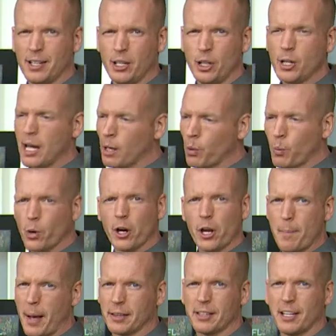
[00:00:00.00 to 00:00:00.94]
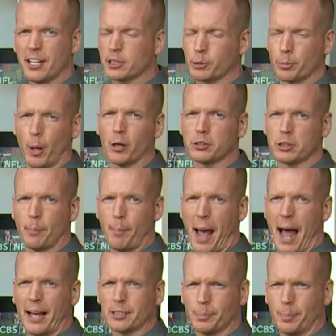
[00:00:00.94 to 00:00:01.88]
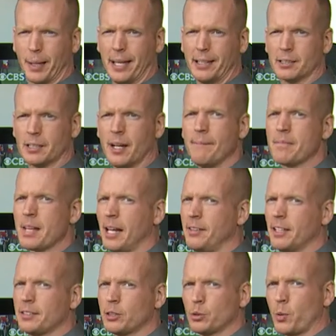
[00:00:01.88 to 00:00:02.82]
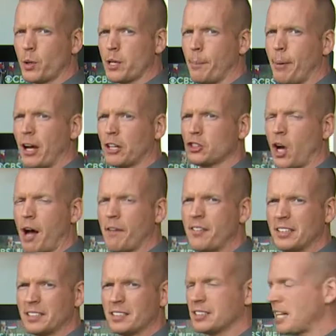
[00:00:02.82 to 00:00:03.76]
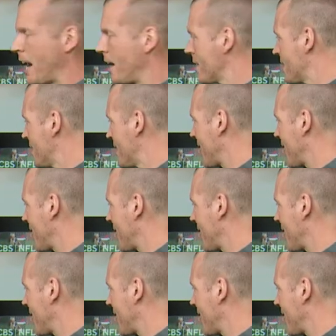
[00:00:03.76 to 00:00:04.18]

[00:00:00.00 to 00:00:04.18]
You got to worry about the explosive pass plays. And this is where the Bucs offense has gone to the